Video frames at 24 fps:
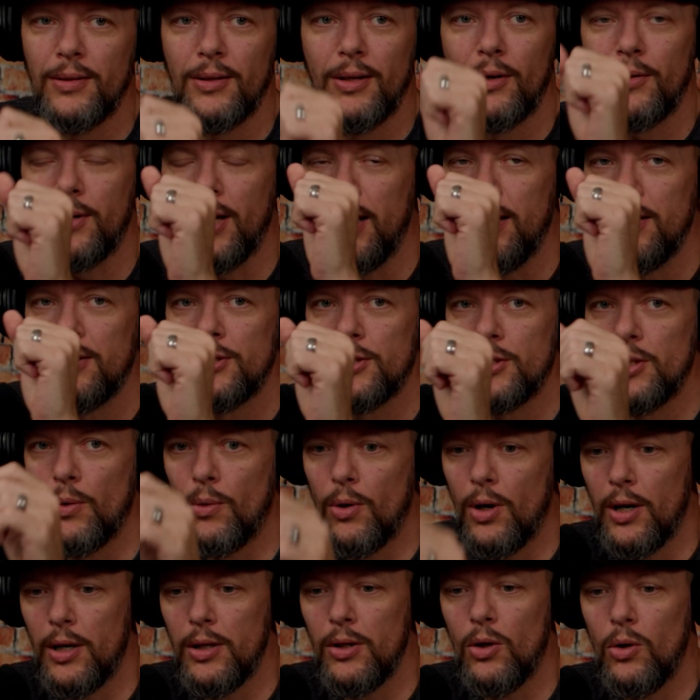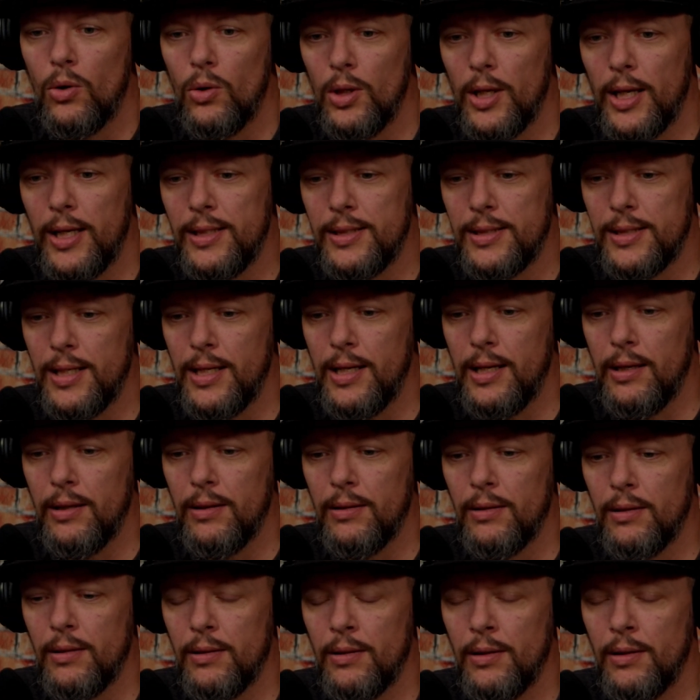okay, so on hole 18,